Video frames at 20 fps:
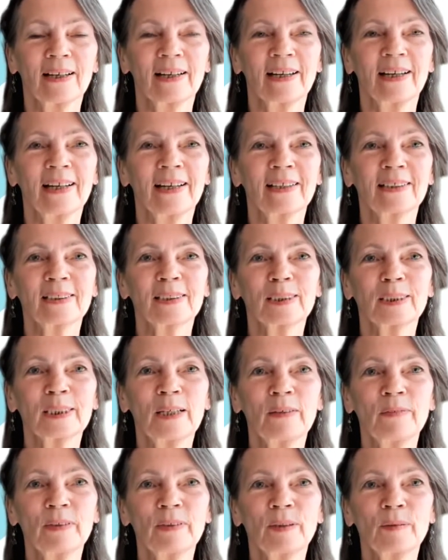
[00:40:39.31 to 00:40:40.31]
at
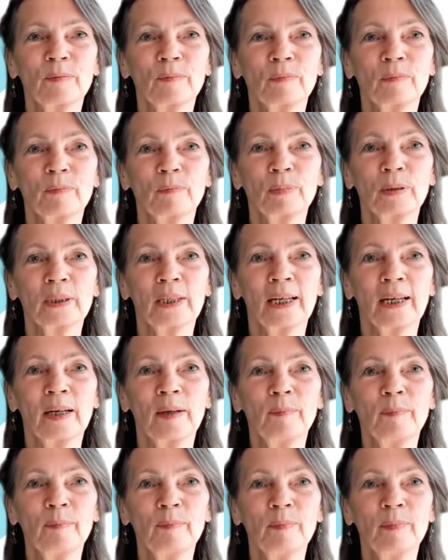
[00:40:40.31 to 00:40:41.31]
7
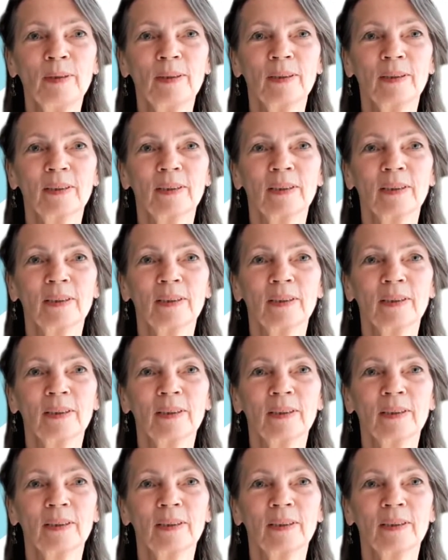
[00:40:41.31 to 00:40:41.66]
p.m.